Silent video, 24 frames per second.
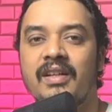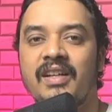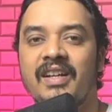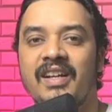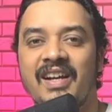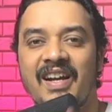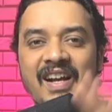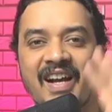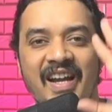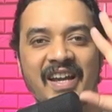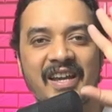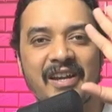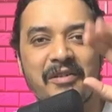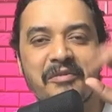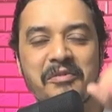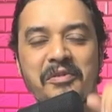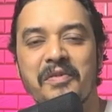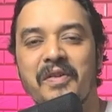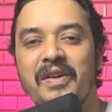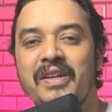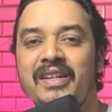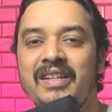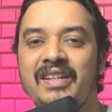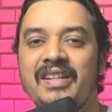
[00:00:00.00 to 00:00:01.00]
Hi
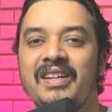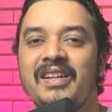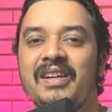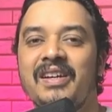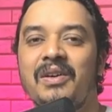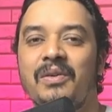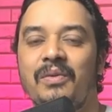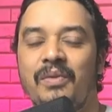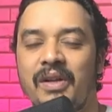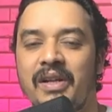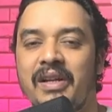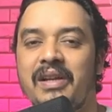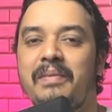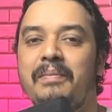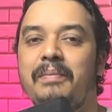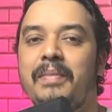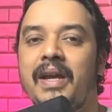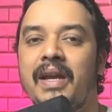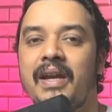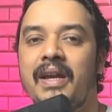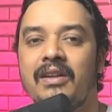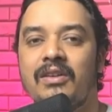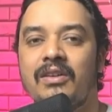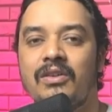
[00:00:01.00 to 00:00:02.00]
everyone, welcome
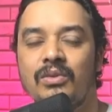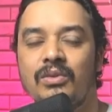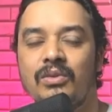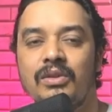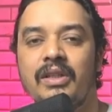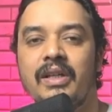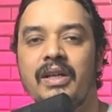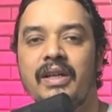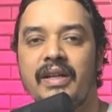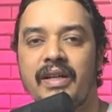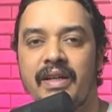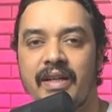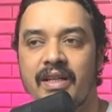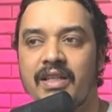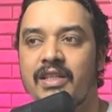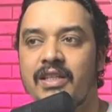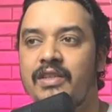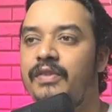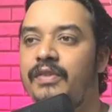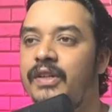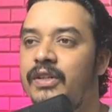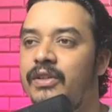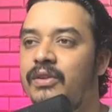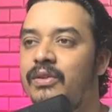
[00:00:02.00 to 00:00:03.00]
back to the next
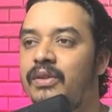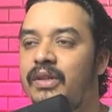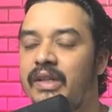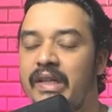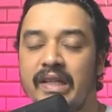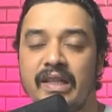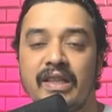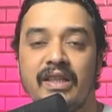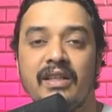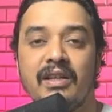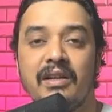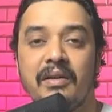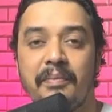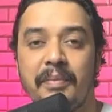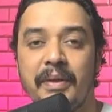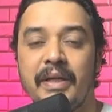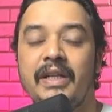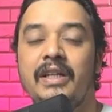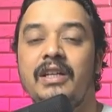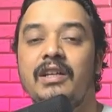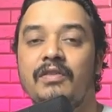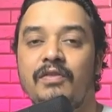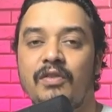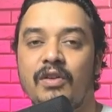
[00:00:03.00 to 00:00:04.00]
video in the
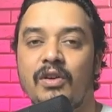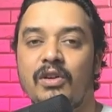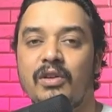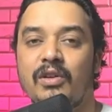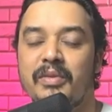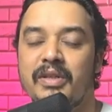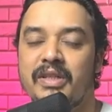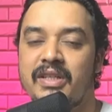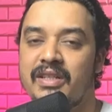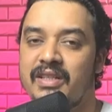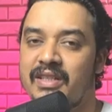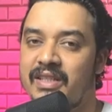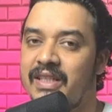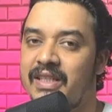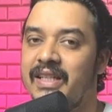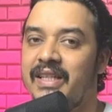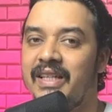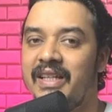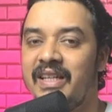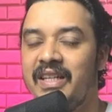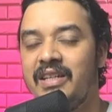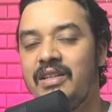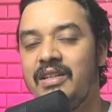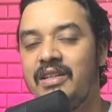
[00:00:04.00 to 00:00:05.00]
PDF automation
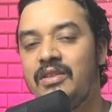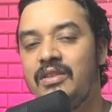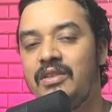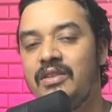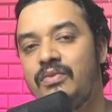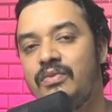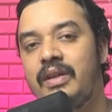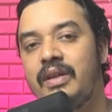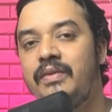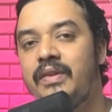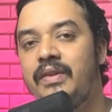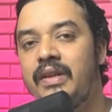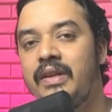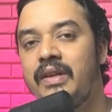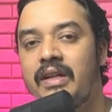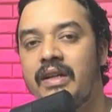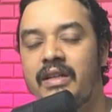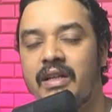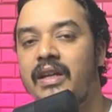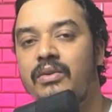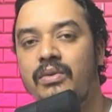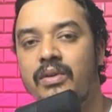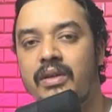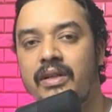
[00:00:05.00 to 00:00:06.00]
series where we are
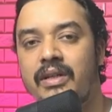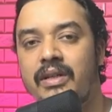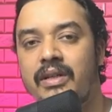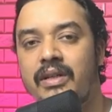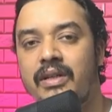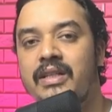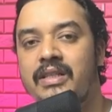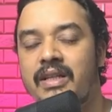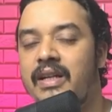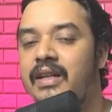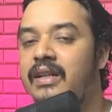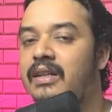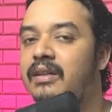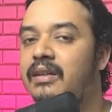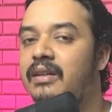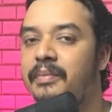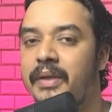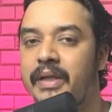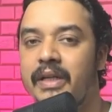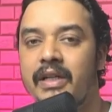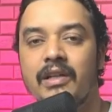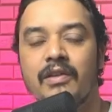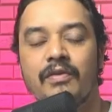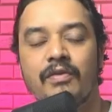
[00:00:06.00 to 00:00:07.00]
trying to understand the
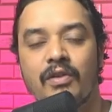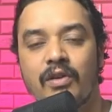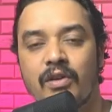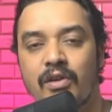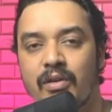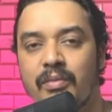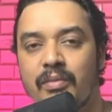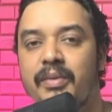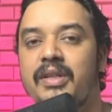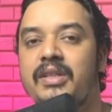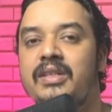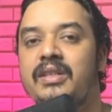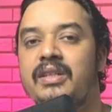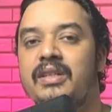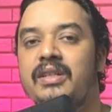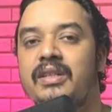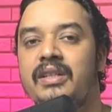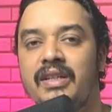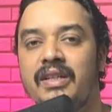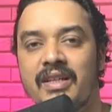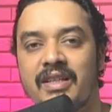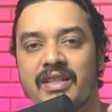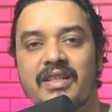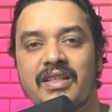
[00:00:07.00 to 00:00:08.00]
PDF automation in
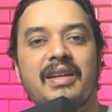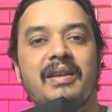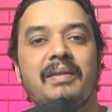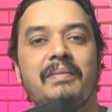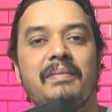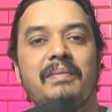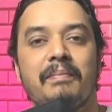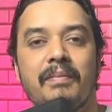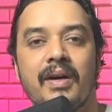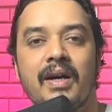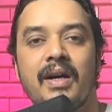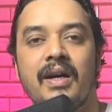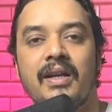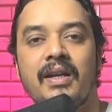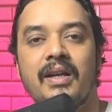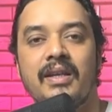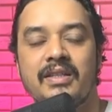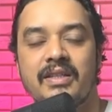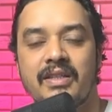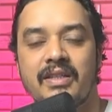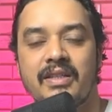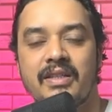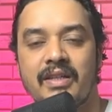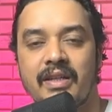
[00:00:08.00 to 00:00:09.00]
a
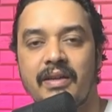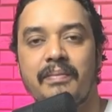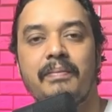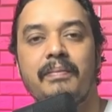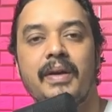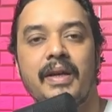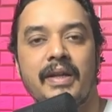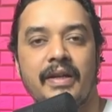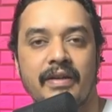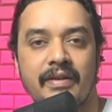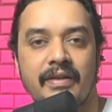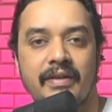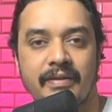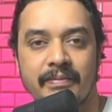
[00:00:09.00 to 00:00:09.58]
step-by-step manner.